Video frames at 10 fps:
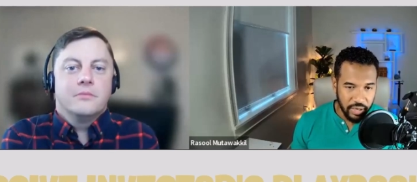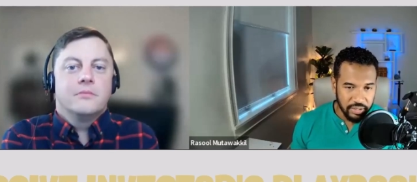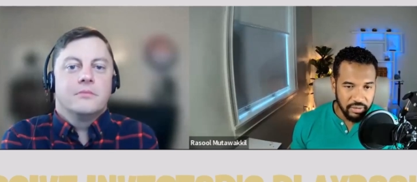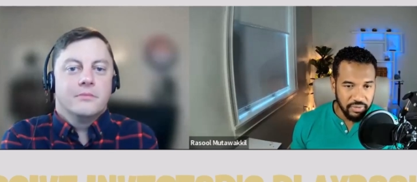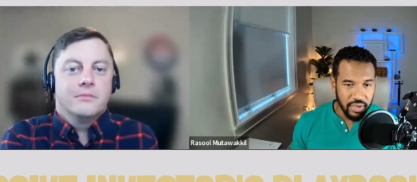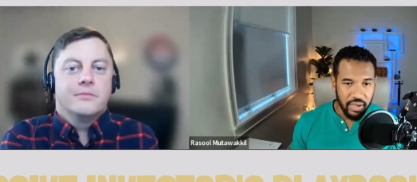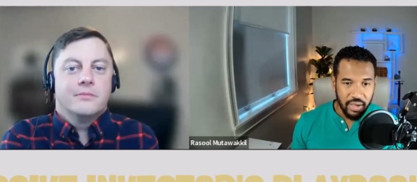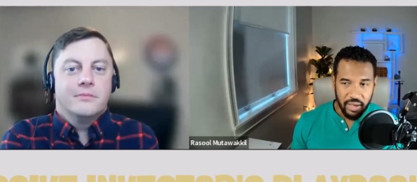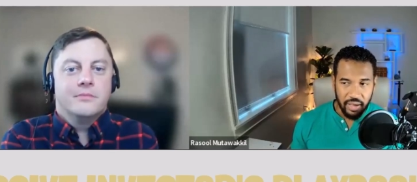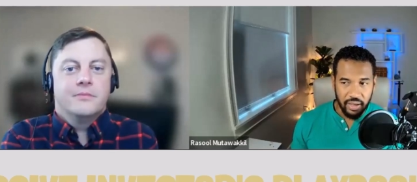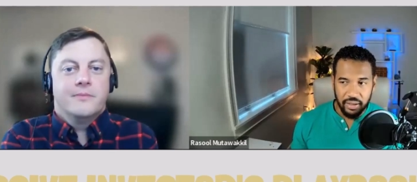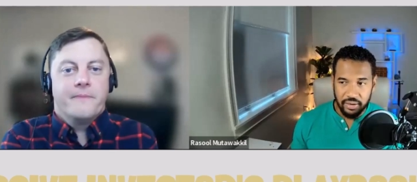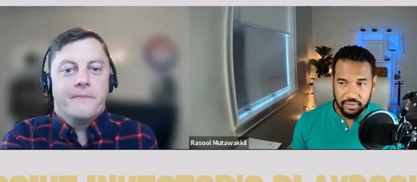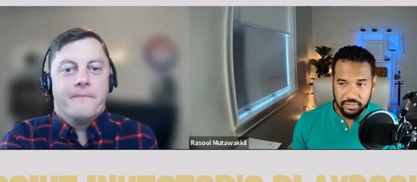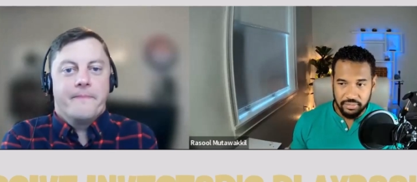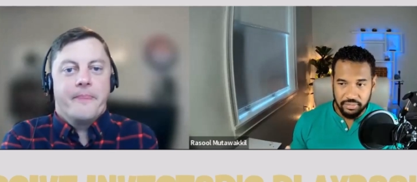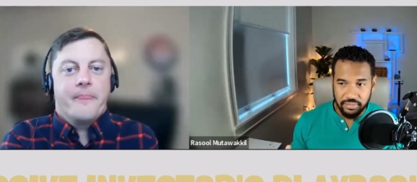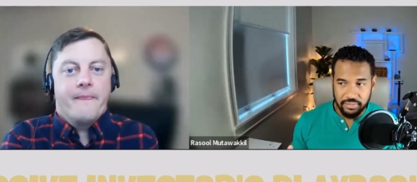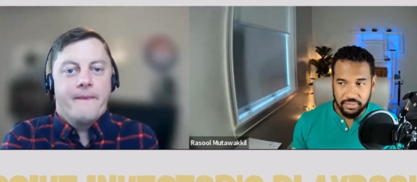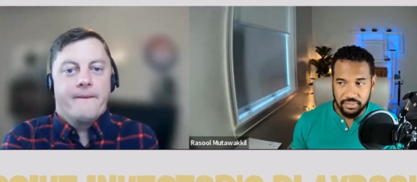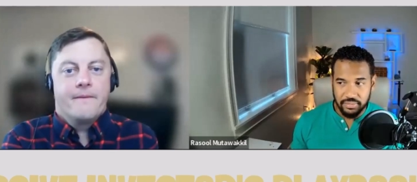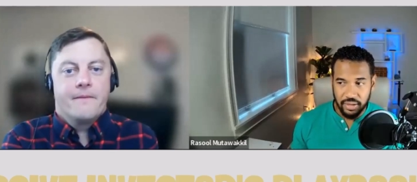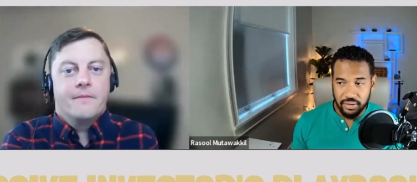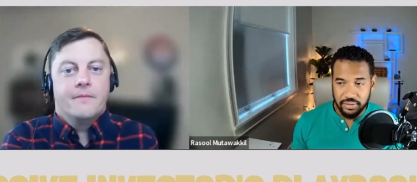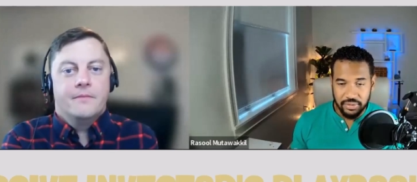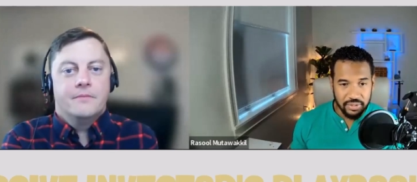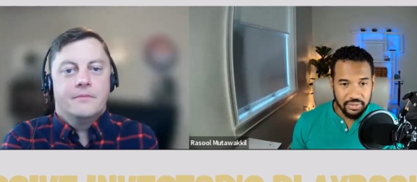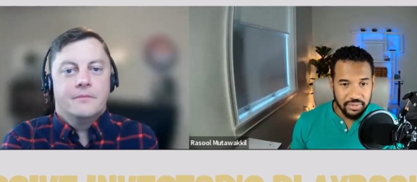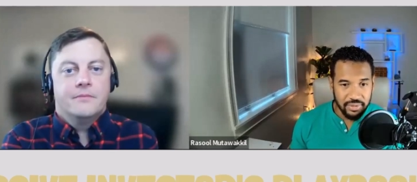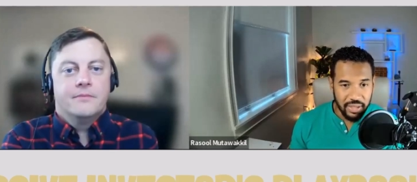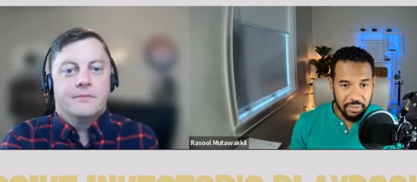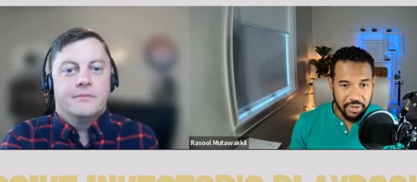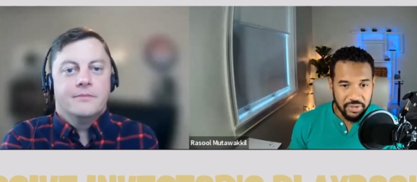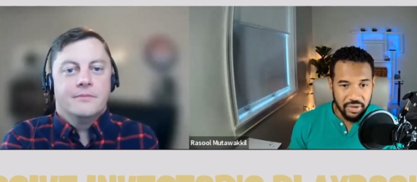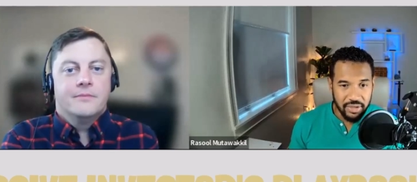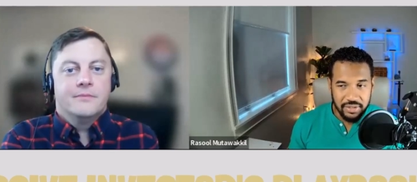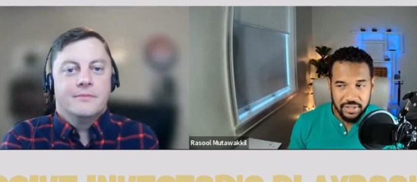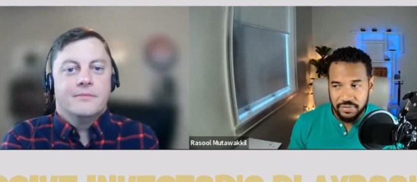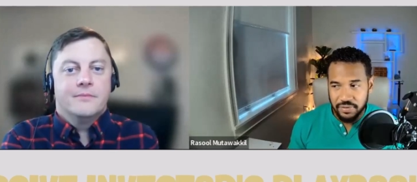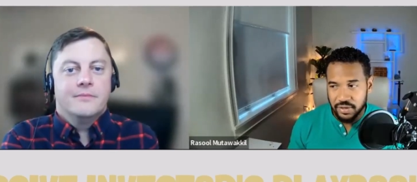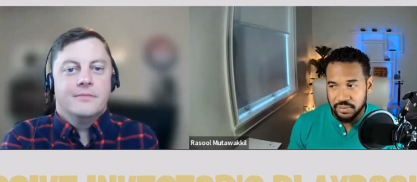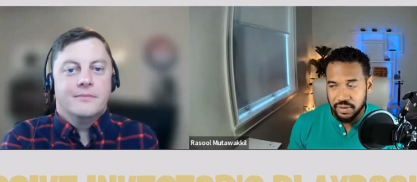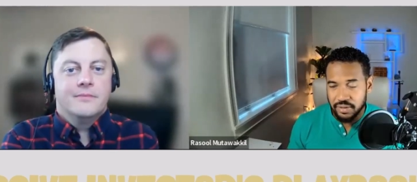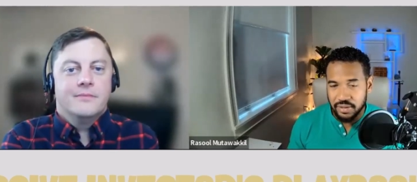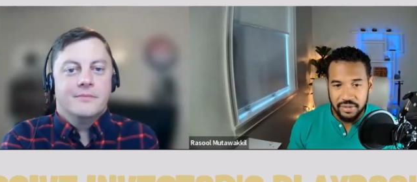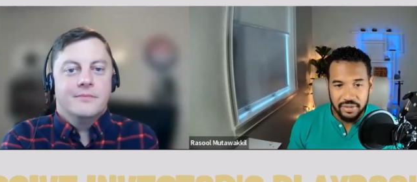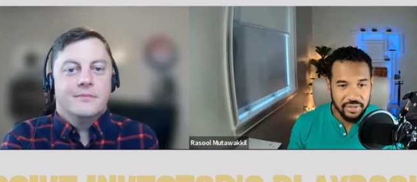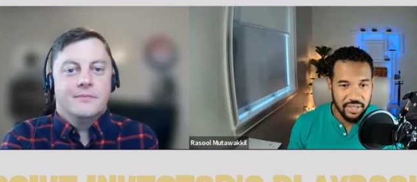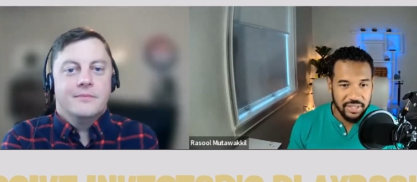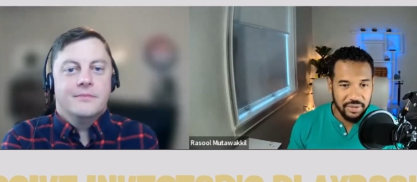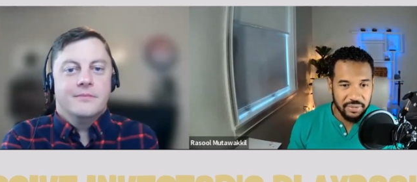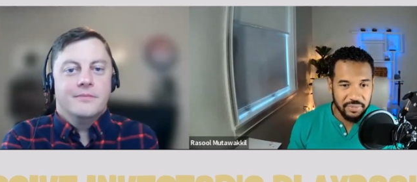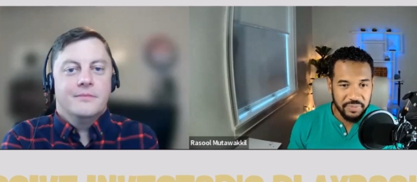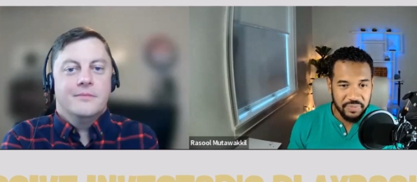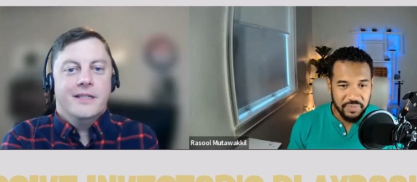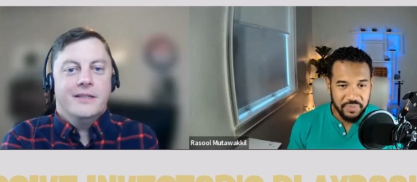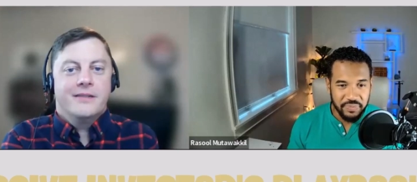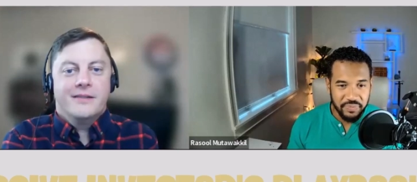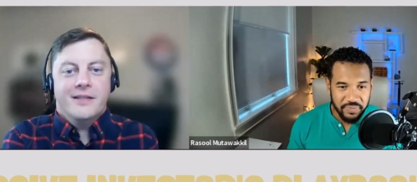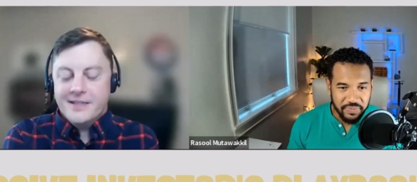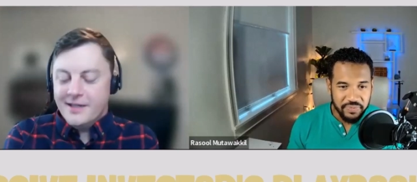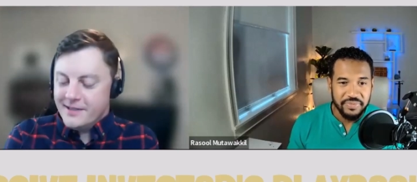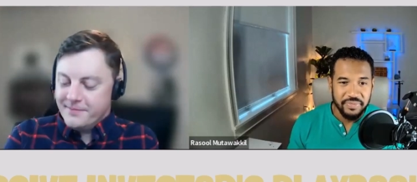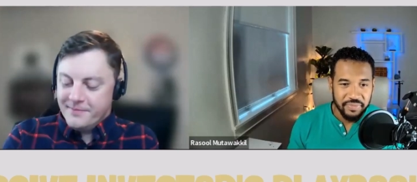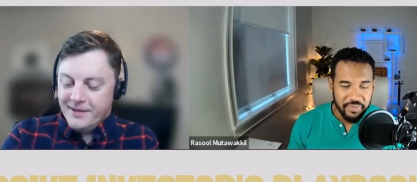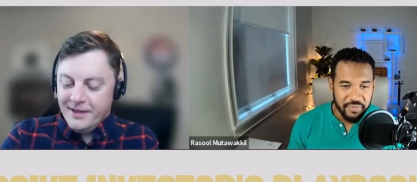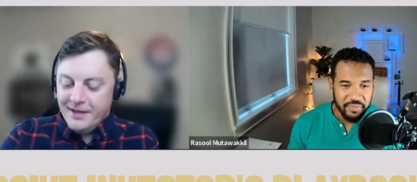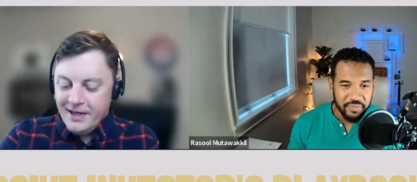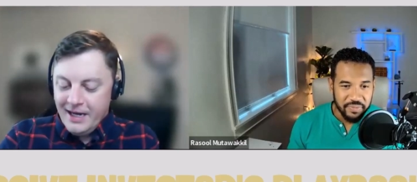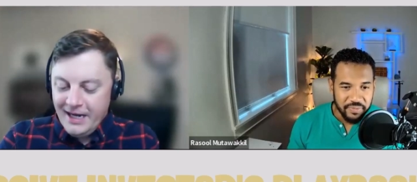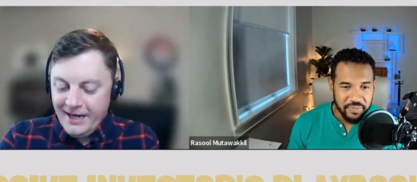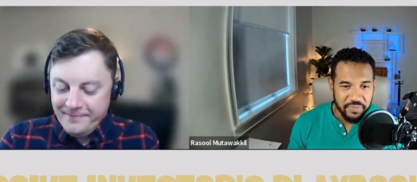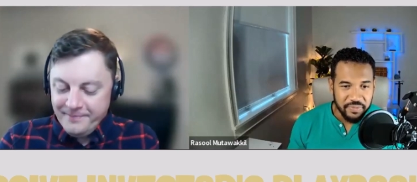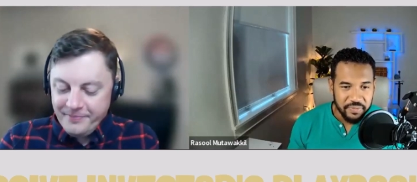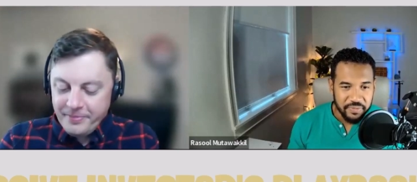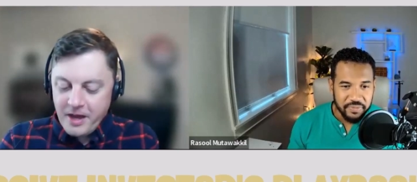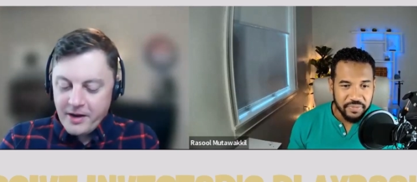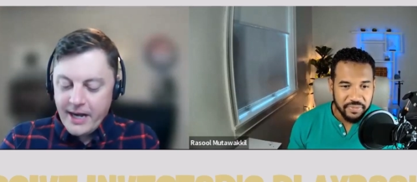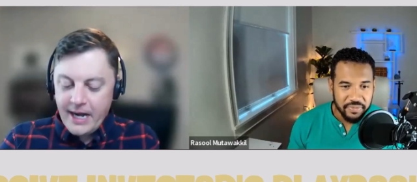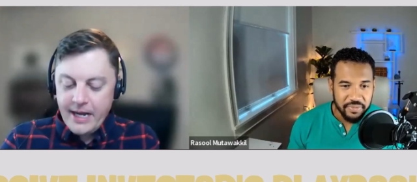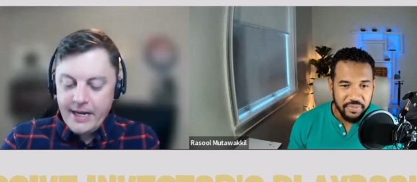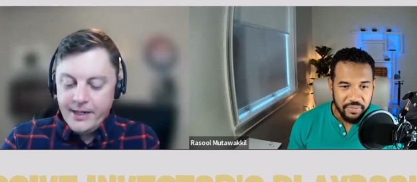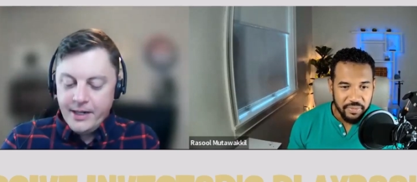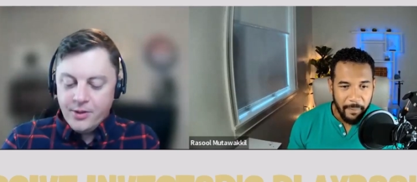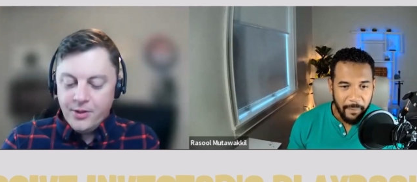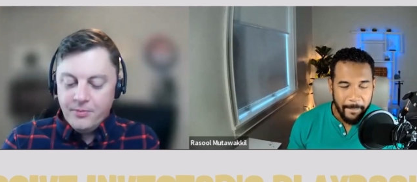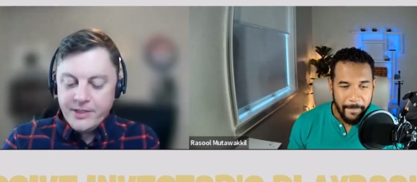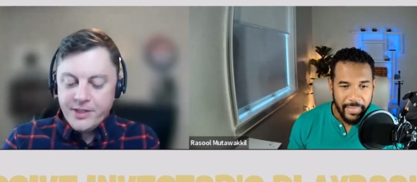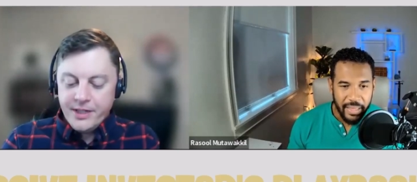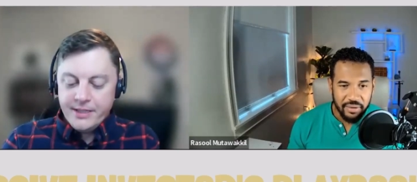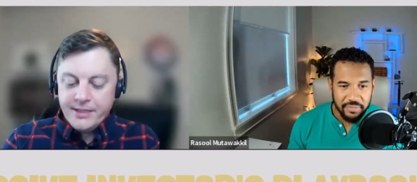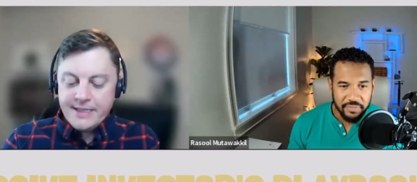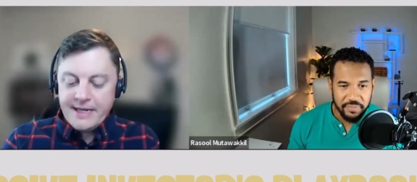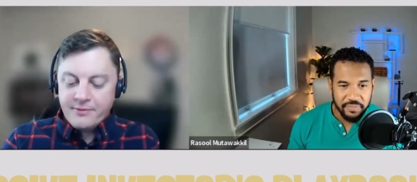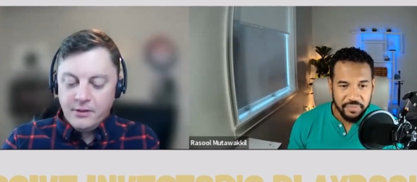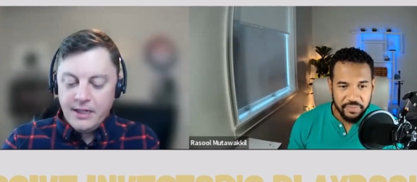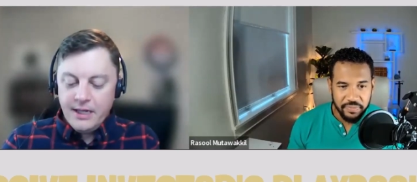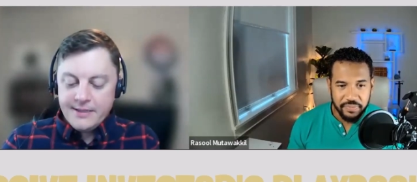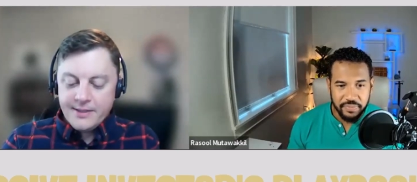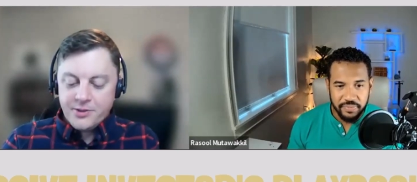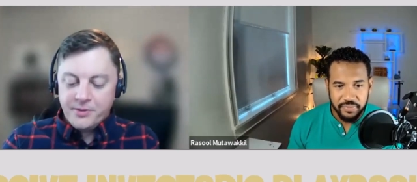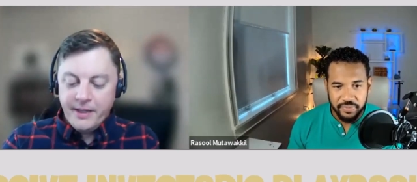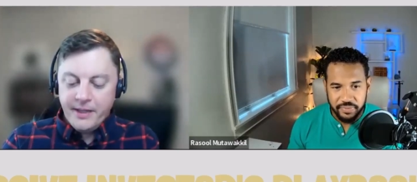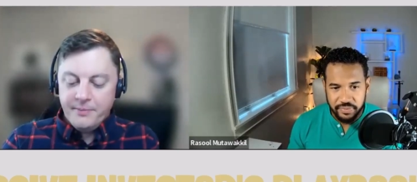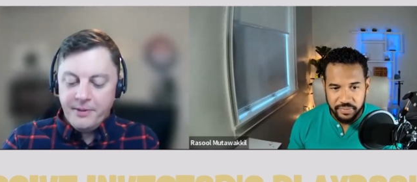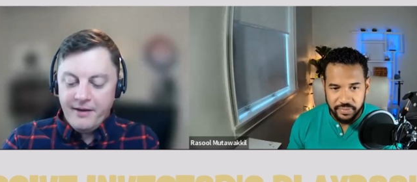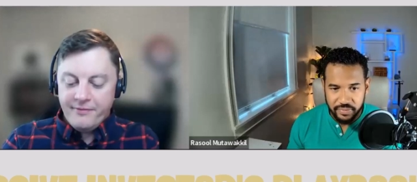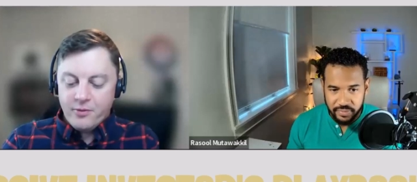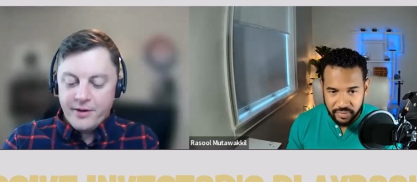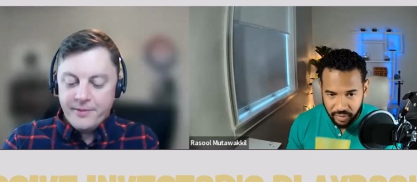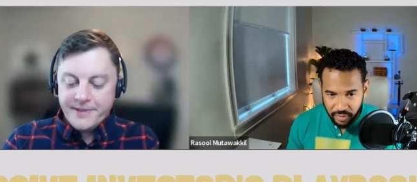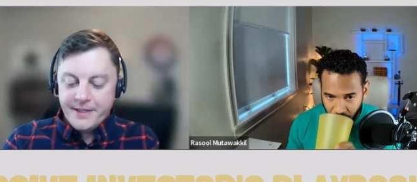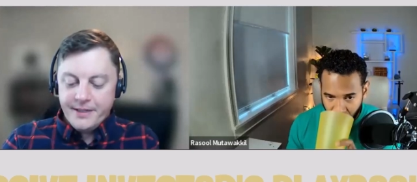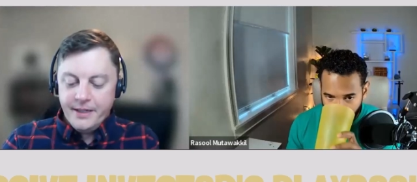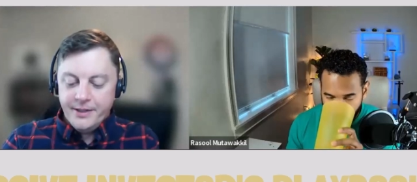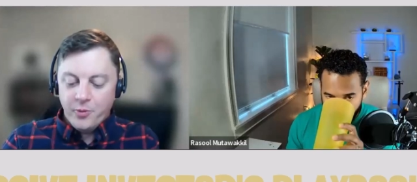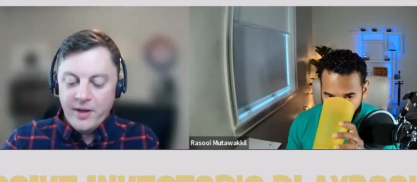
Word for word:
Speaker 1: active and yeah just hit my target six figures a month that's it yeah
Speaker 2: that's awesome. Um, all right. I, I, know you mentioned several uh, social media platforms and, and your